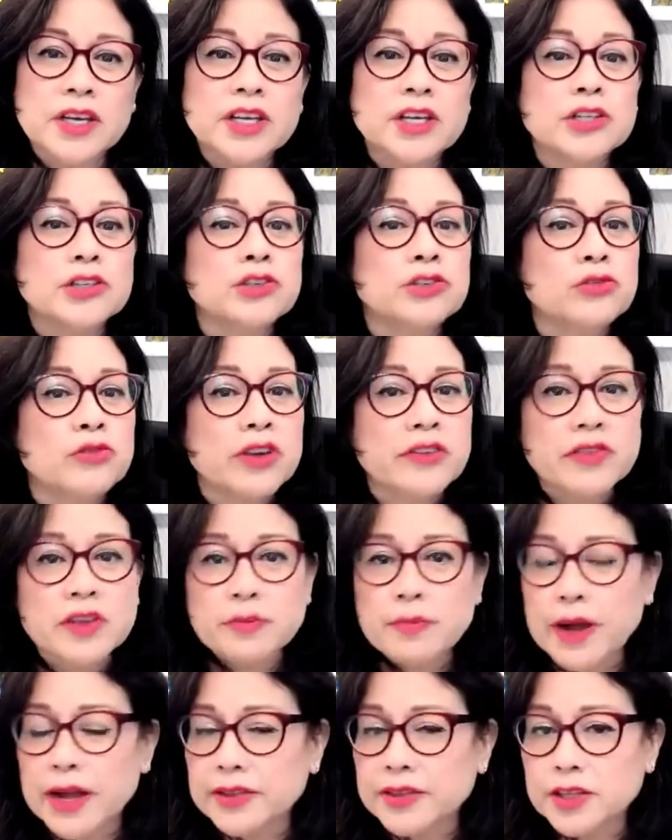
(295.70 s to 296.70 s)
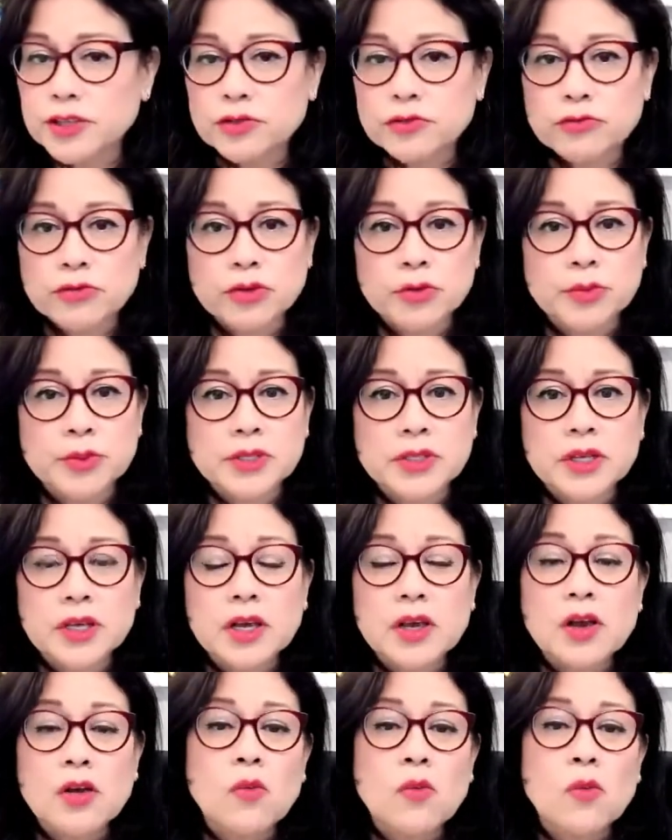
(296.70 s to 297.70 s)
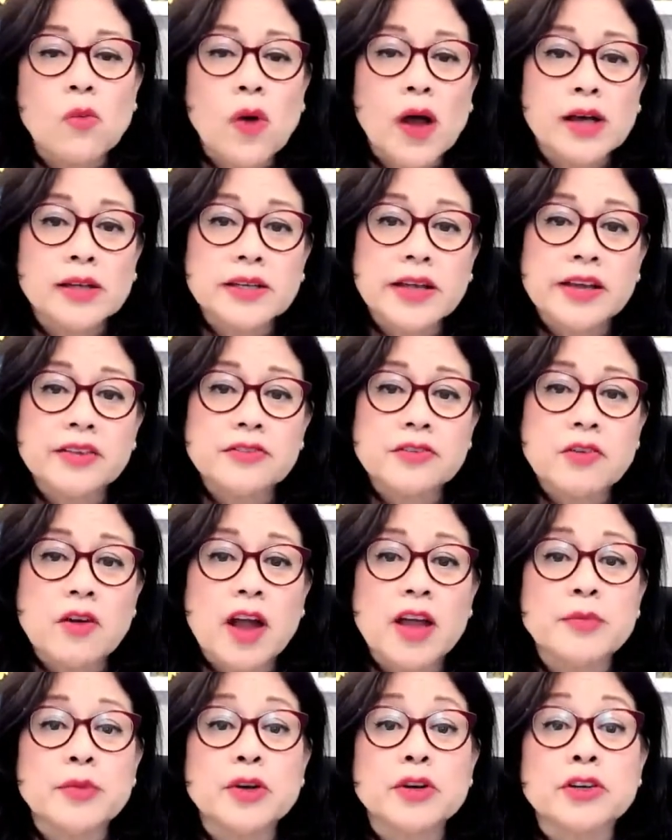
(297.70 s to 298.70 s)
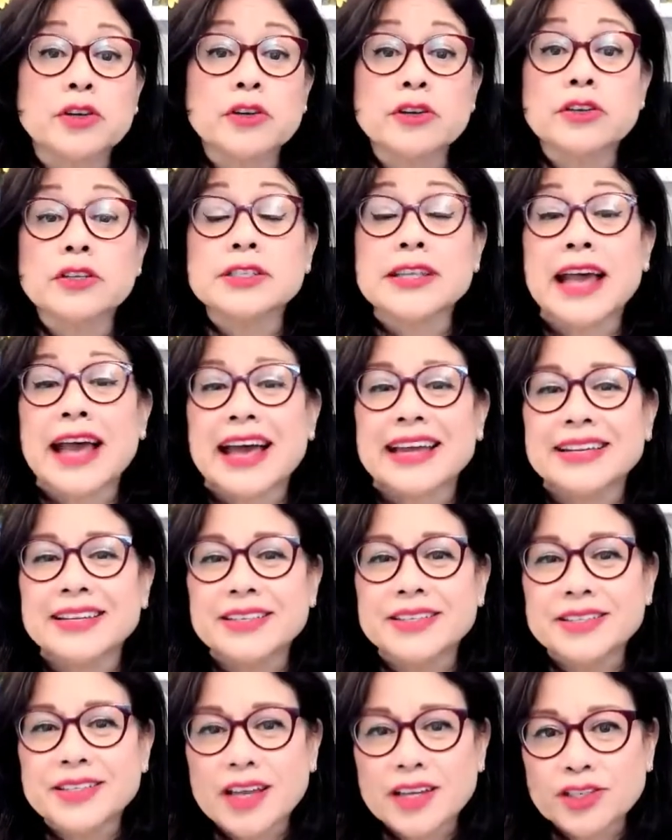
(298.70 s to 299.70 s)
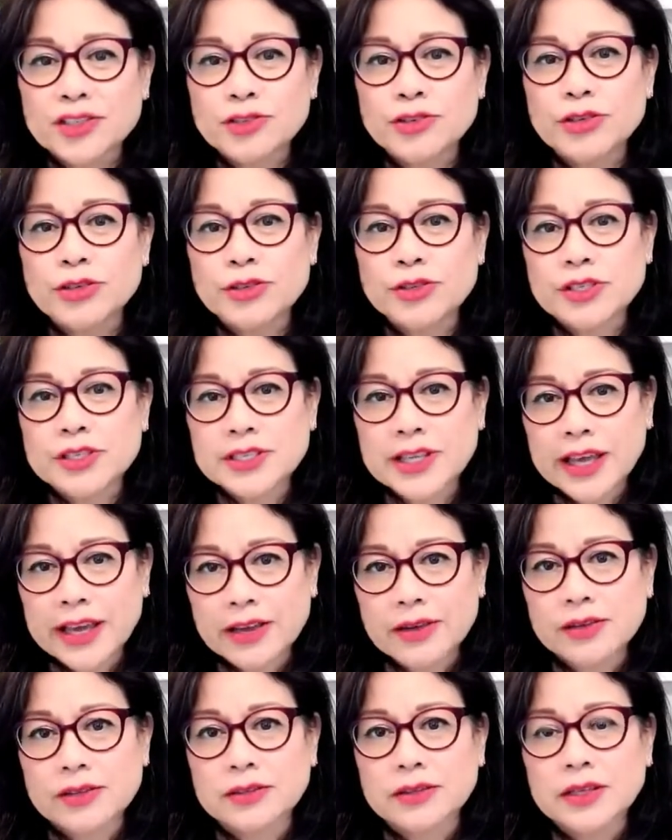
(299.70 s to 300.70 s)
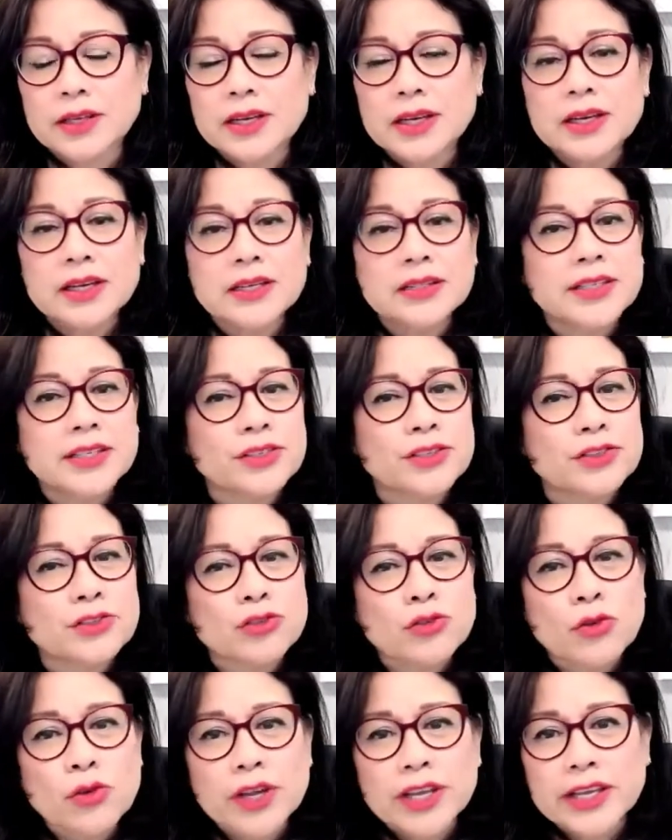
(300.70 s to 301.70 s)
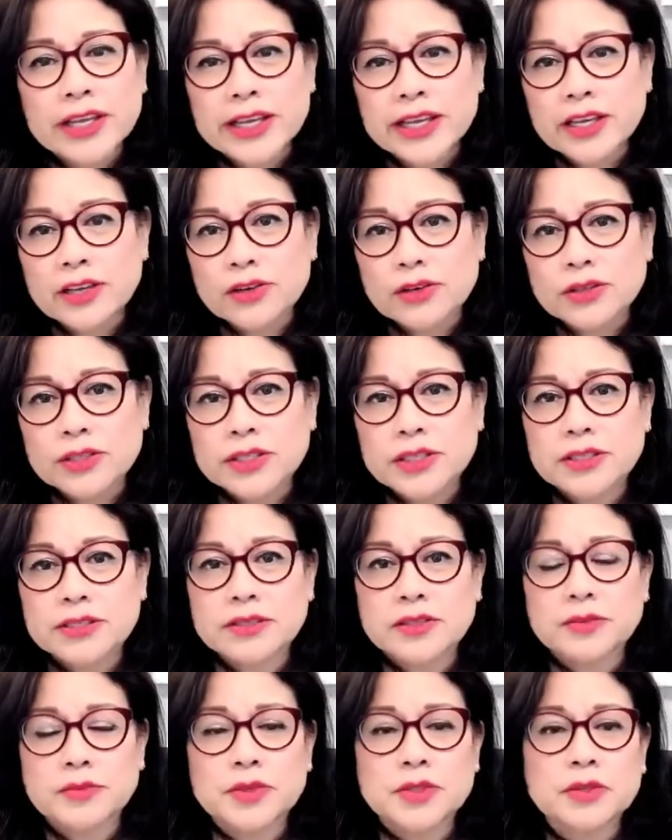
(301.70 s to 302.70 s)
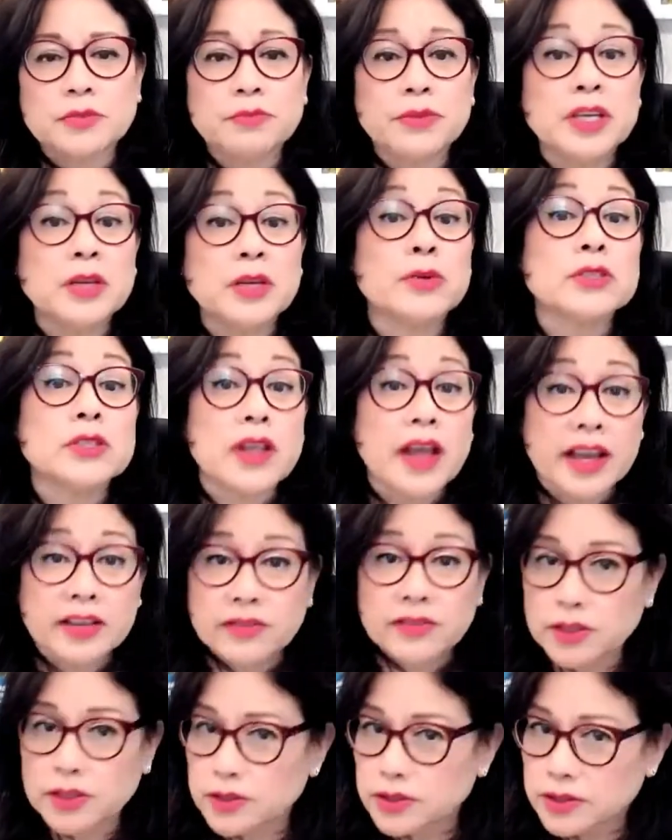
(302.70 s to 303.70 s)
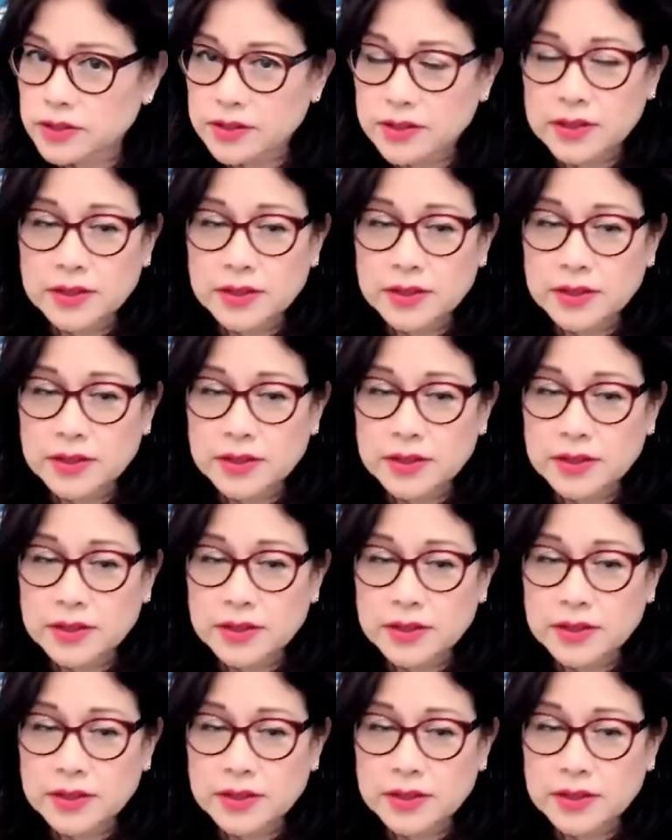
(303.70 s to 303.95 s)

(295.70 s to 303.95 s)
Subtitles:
Driven by these groups, wildlife crime occurs at industrial scale destroying ecosystems, people's livelihoods,